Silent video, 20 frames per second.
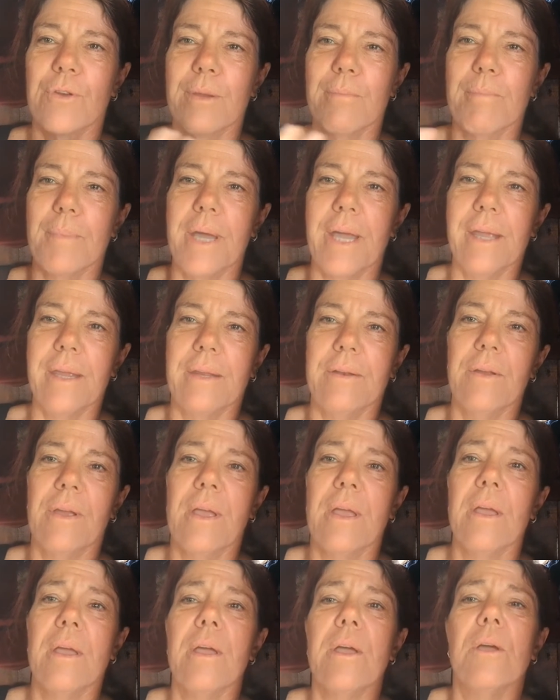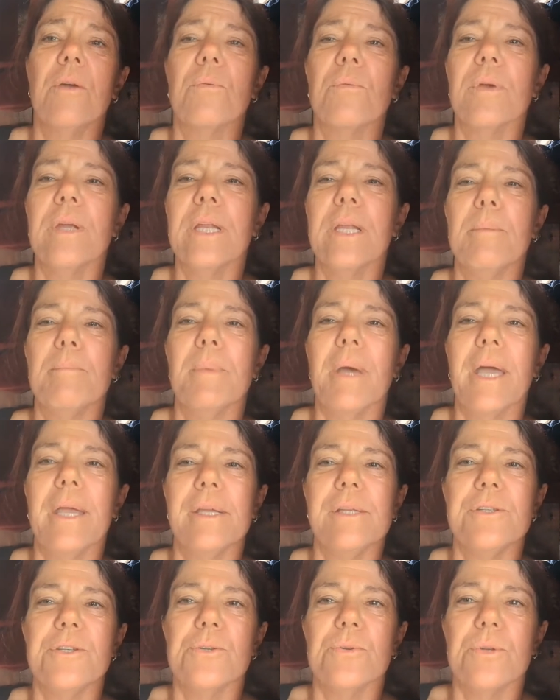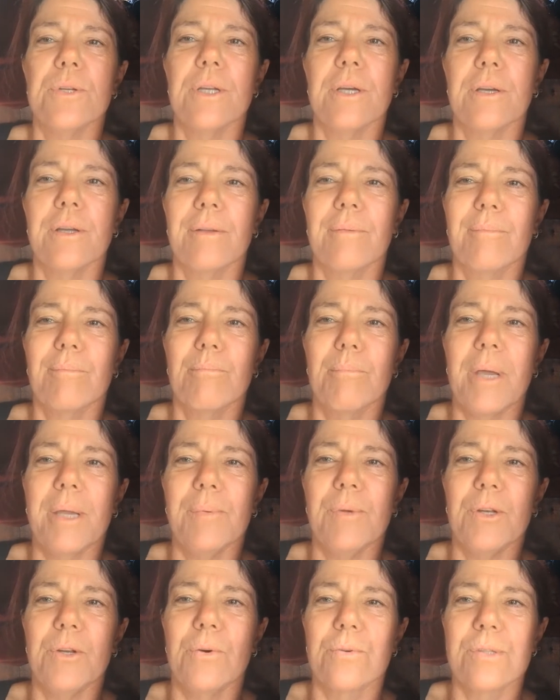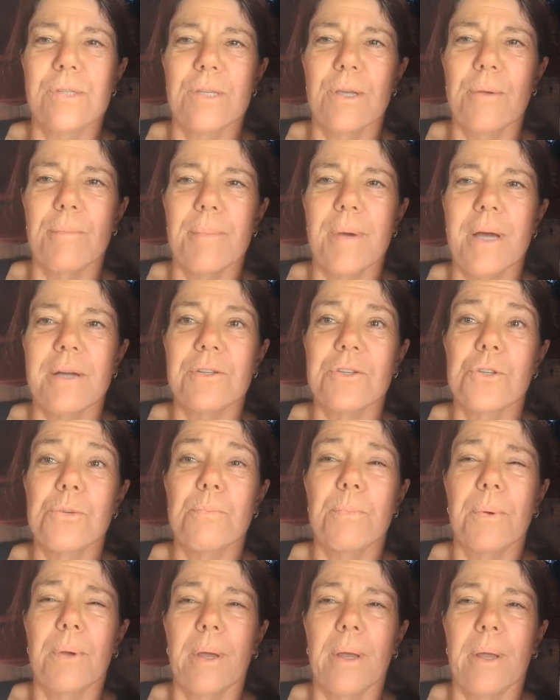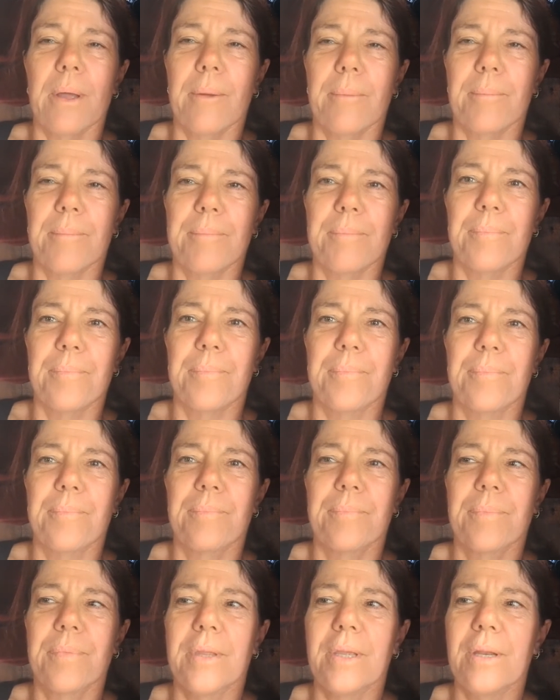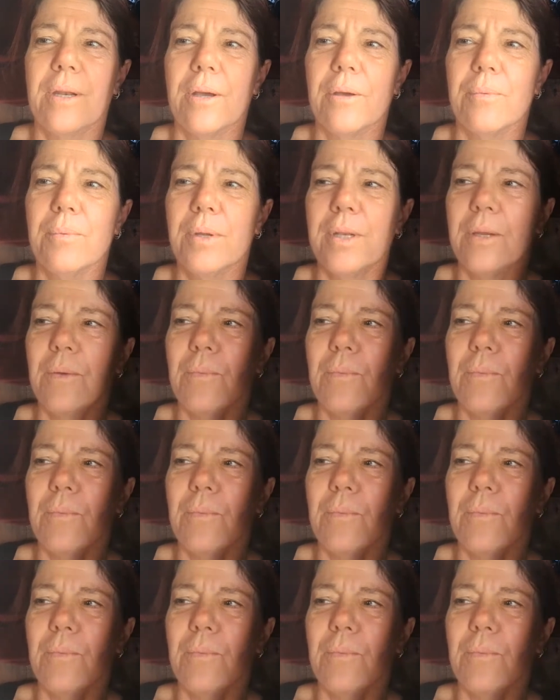made, ready-made unit, maybe not so much, but you know, when you're